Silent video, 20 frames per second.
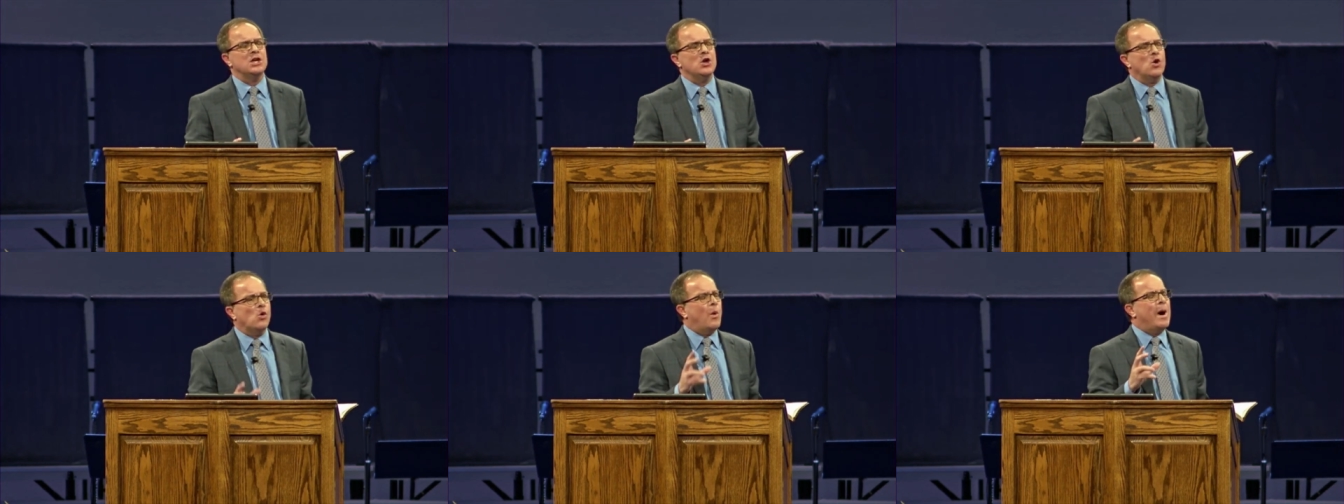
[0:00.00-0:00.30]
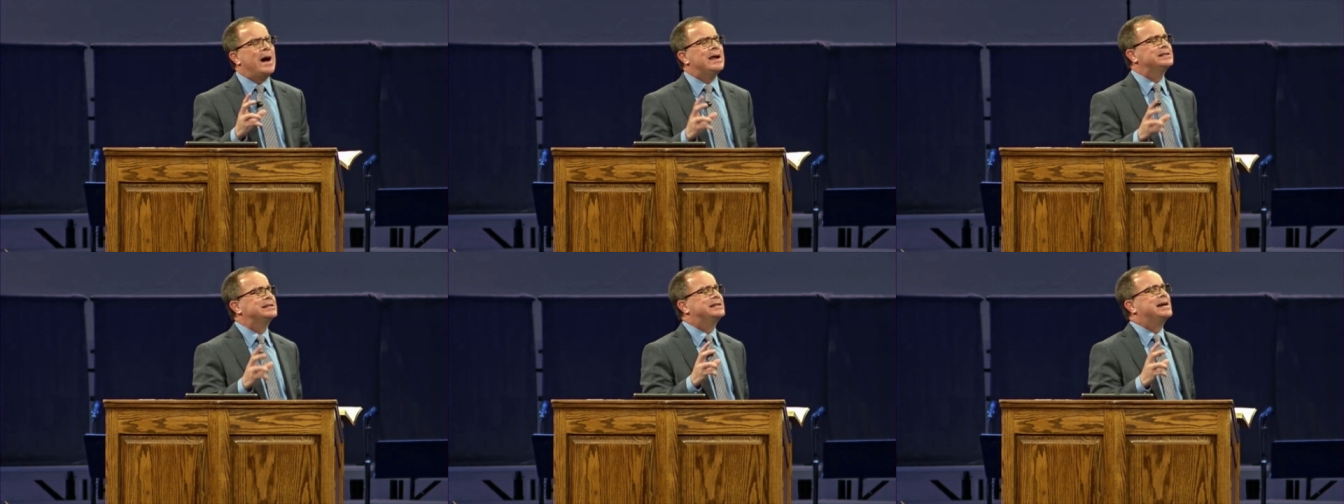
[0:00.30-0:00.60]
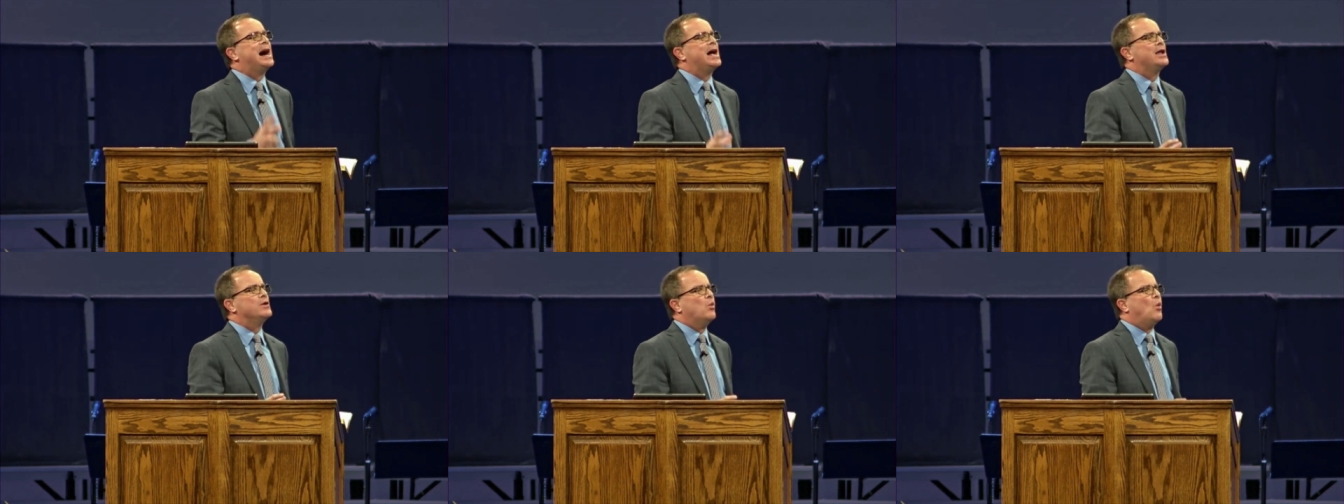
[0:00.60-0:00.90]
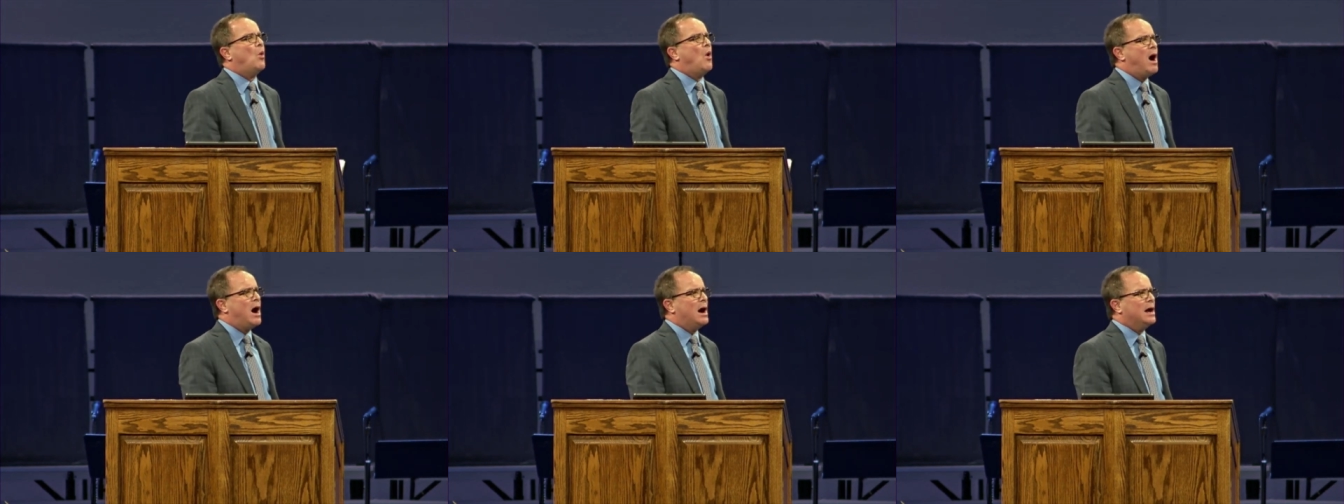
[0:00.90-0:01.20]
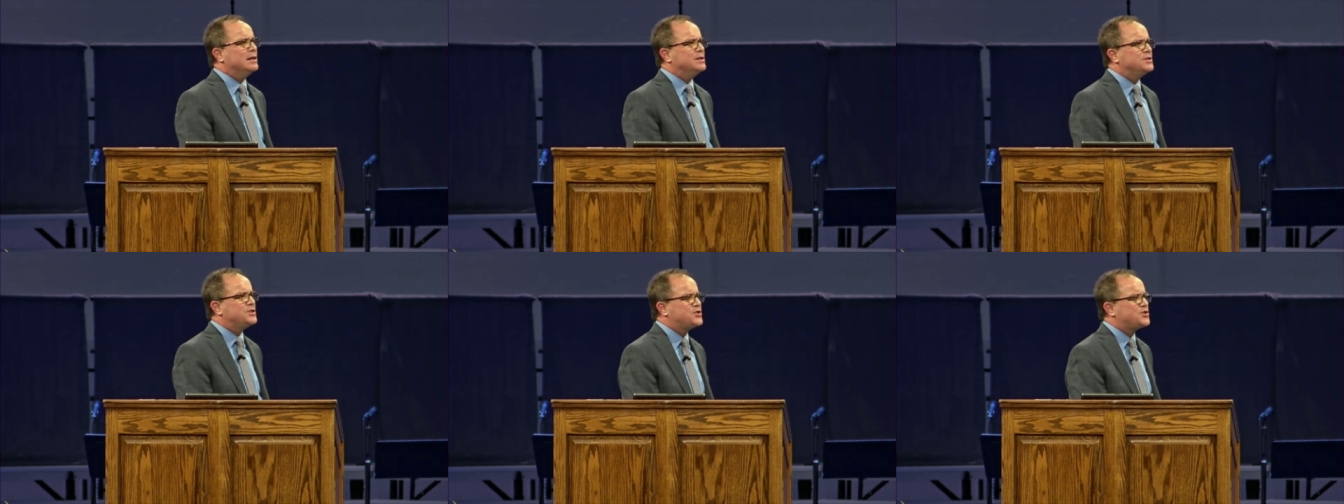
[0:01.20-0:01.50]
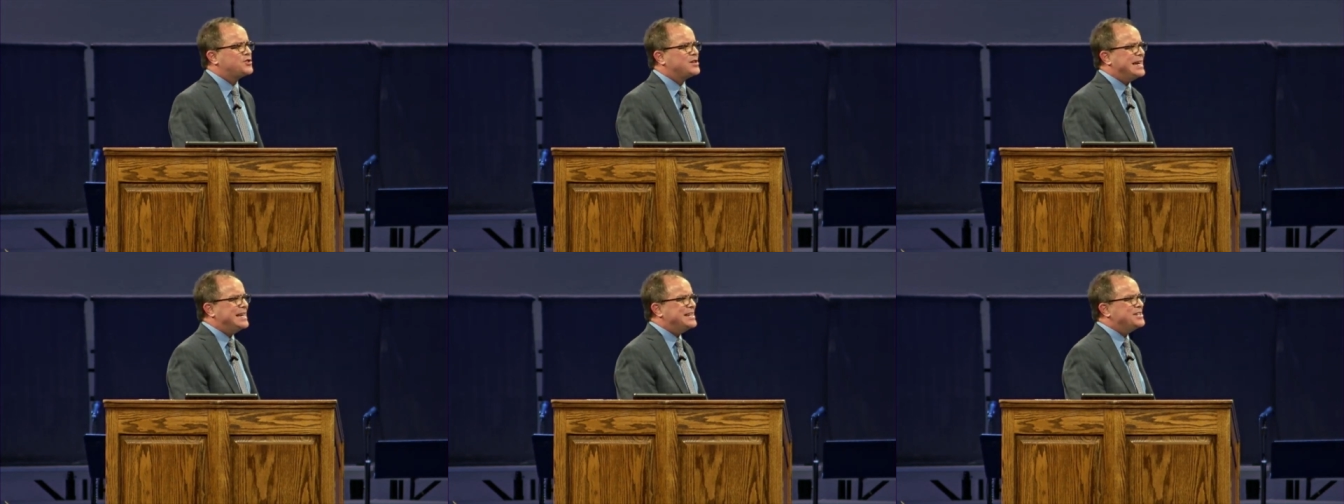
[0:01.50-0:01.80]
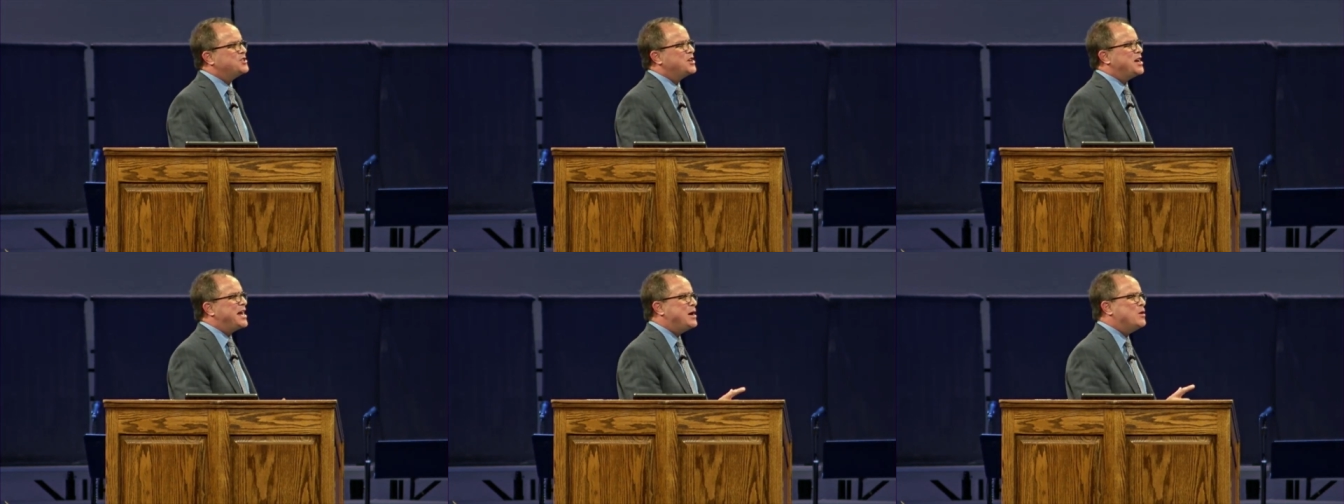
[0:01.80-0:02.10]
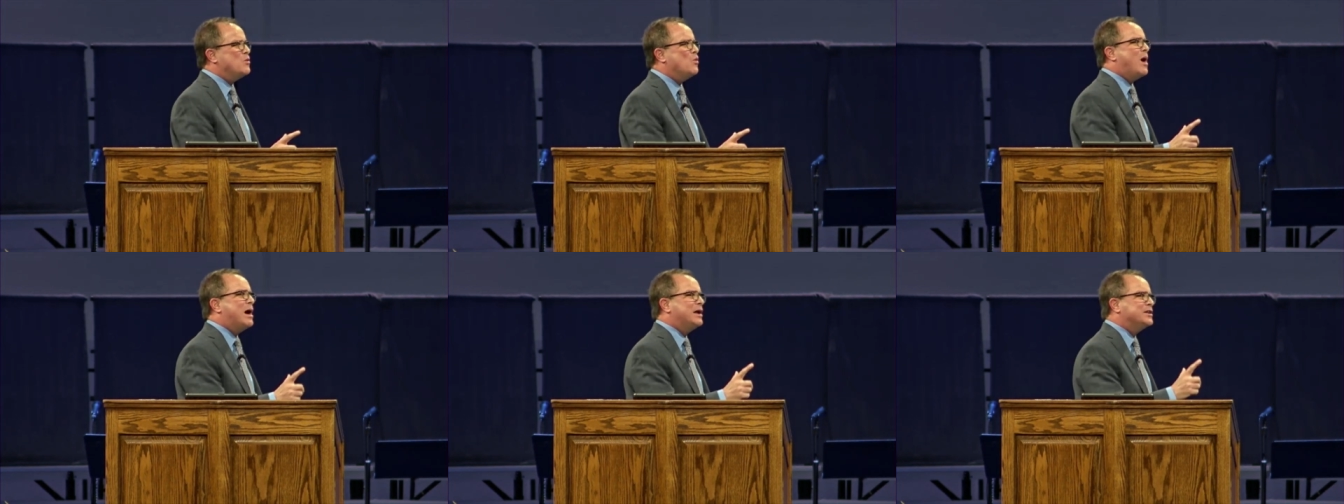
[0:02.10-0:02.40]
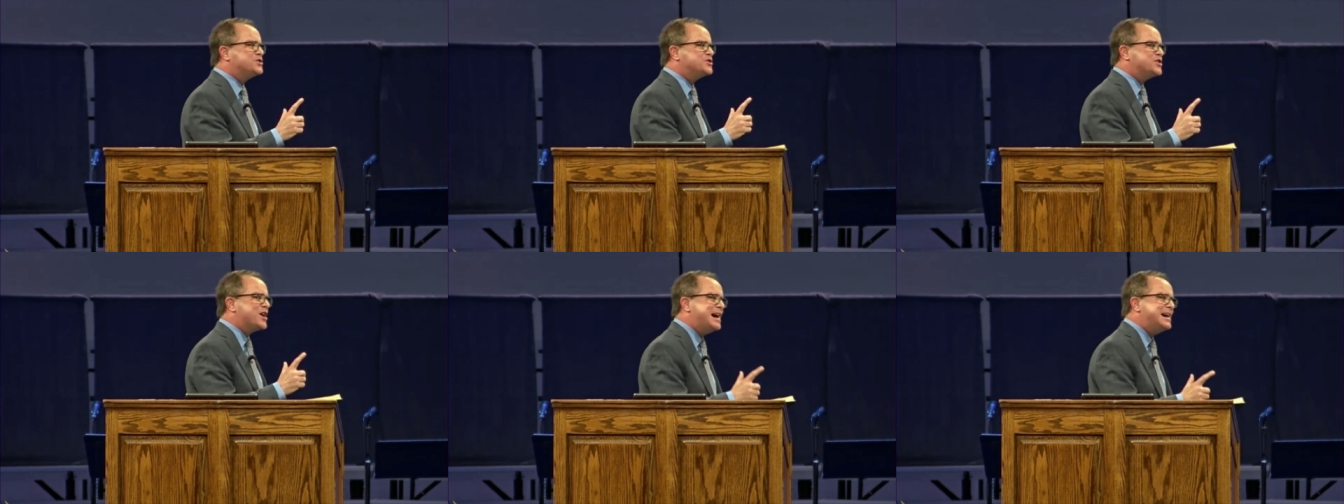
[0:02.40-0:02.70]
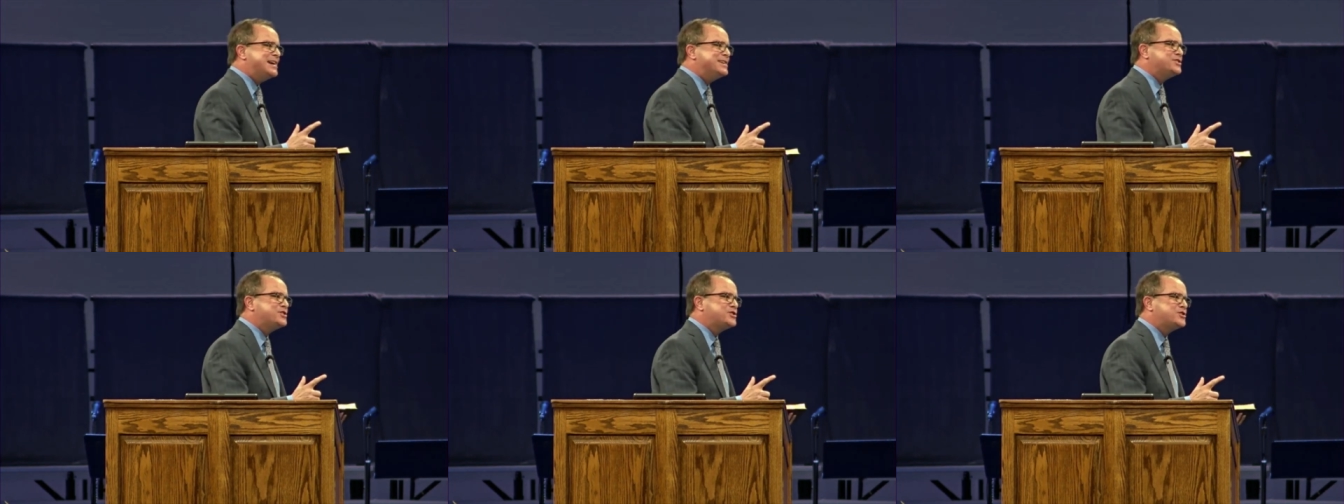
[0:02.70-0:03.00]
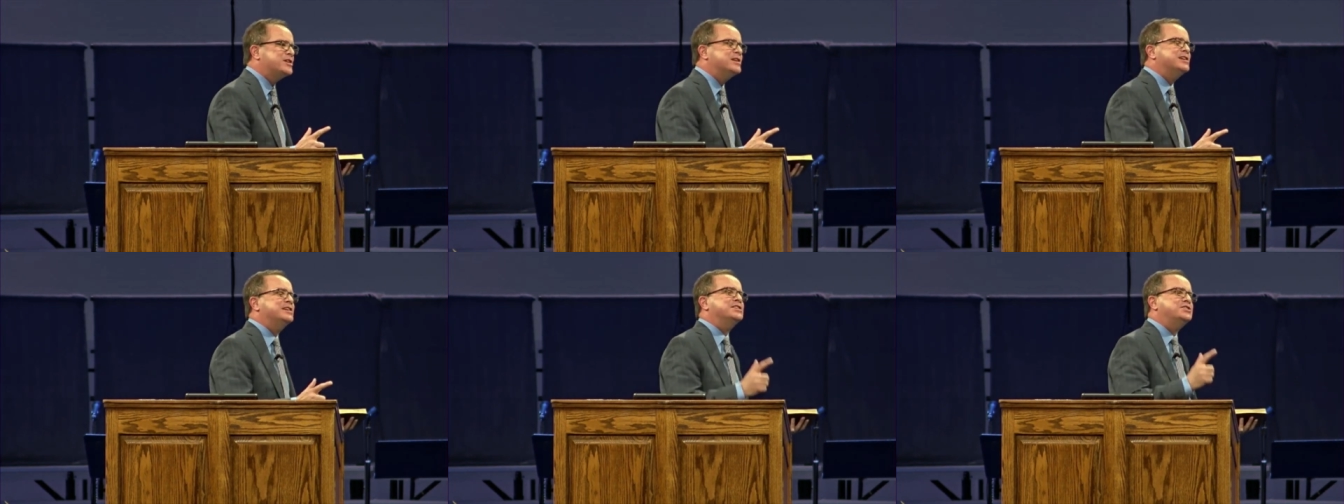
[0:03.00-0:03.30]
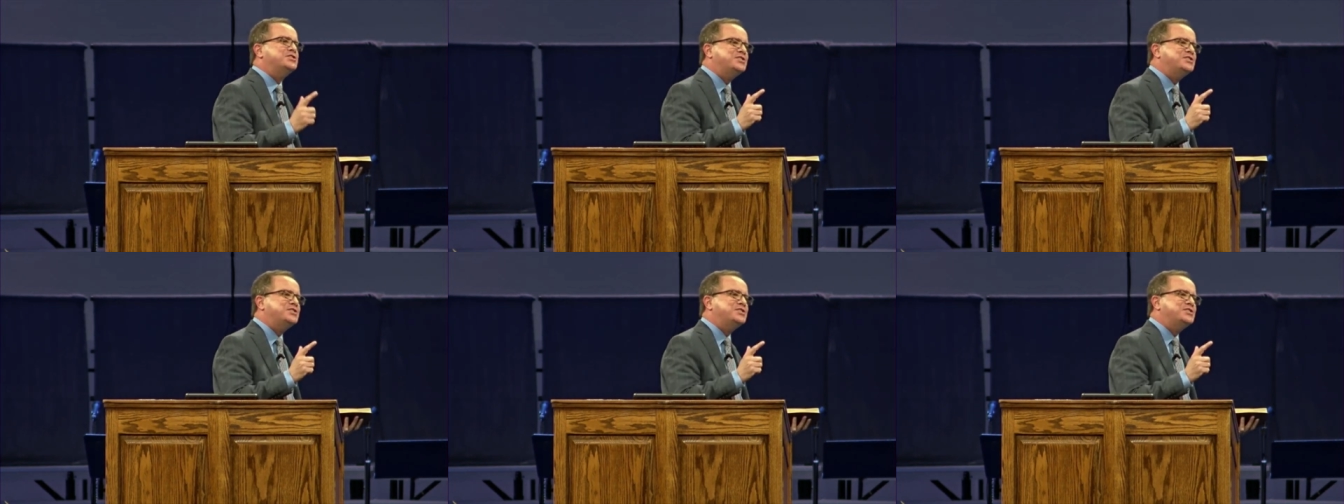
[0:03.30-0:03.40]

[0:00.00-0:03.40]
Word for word: What God wants is He wants us